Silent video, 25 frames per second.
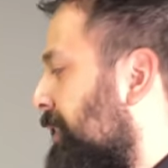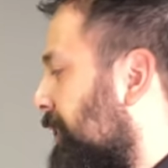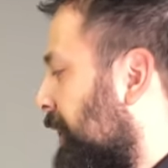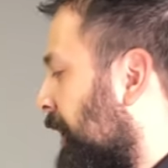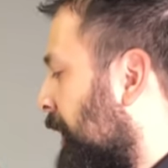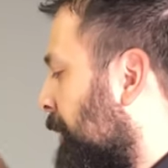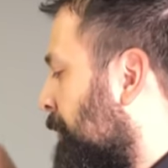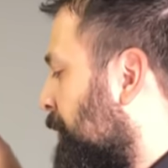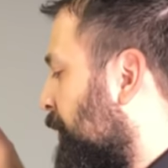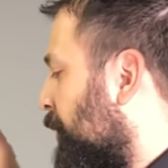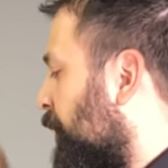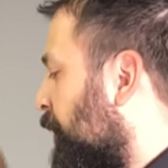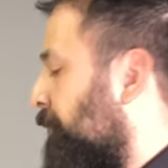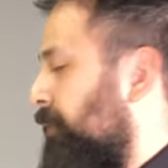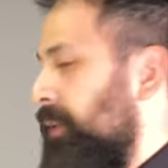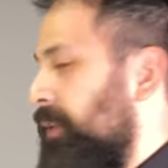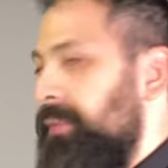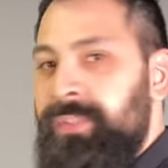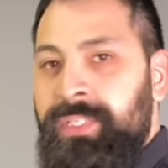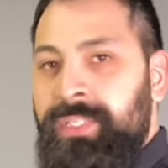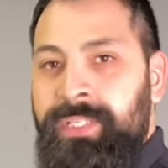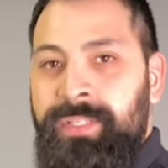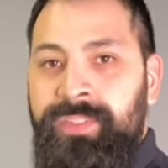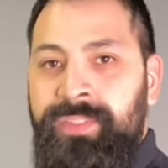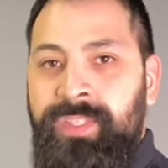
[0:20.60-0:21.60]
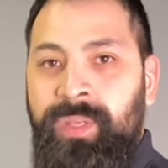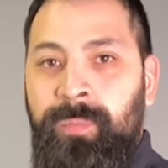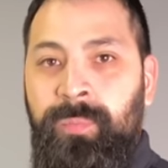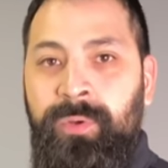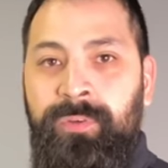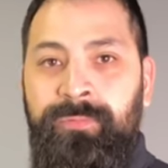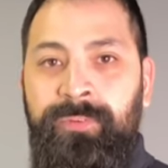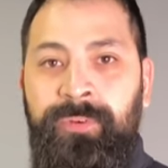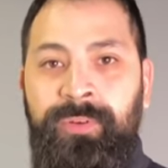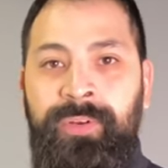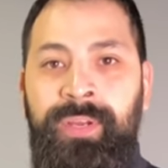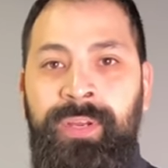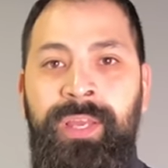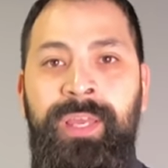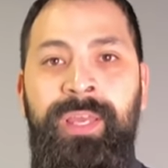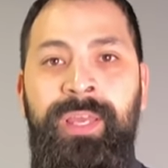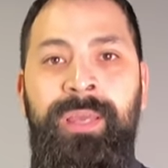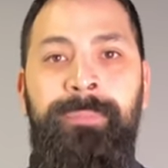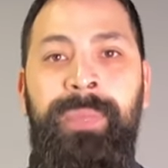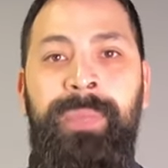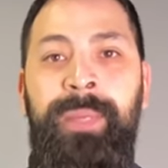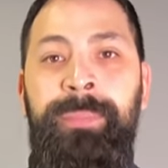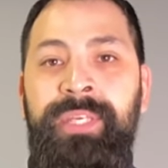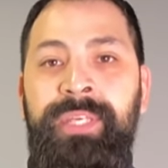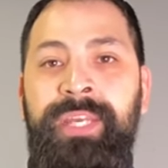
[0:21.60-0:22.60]
M215 subwoofer.
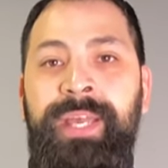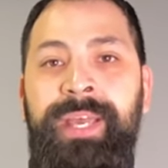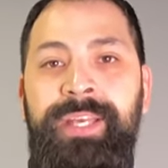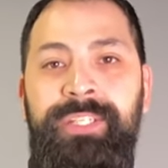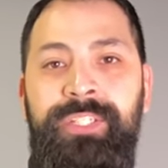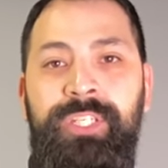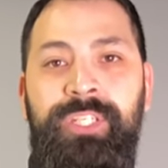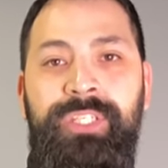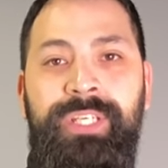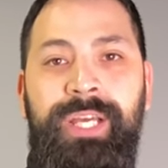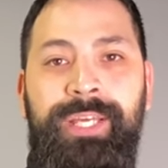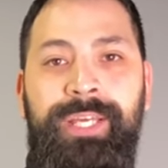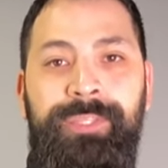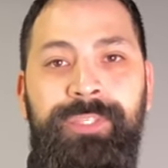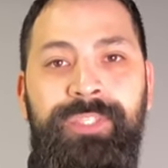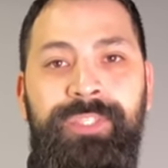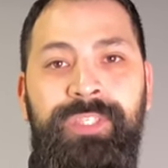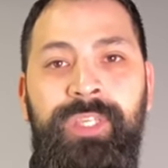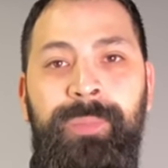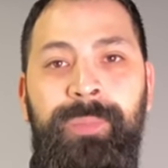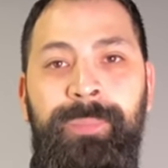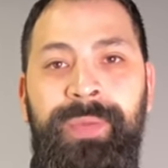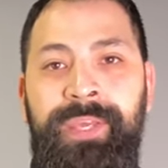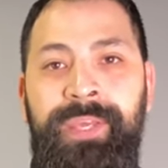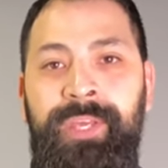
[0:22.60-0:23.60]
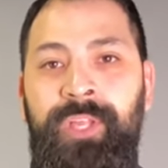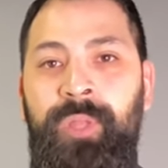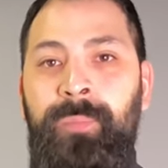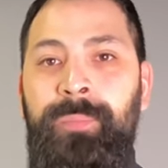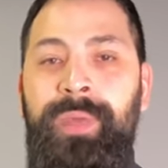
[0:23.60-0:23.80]
Maybe you guys just got this in the mail.